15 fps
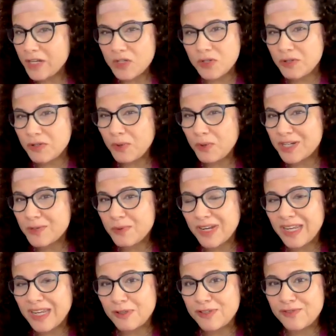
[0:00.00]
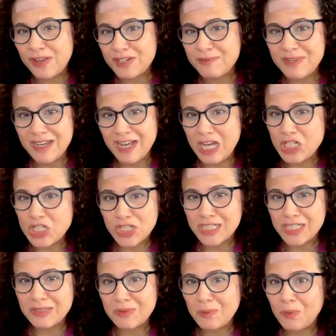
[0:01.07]
2020, it was found to be
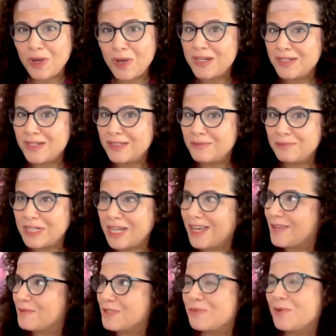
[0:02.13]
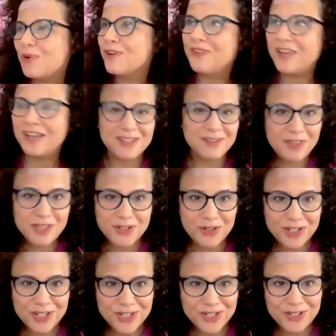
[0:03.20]
101 times more effective than
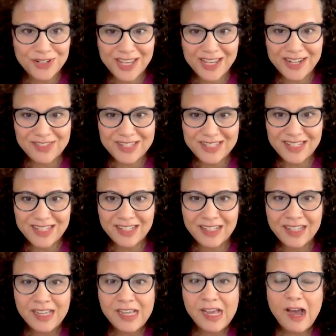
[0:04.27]
traditional canvassing.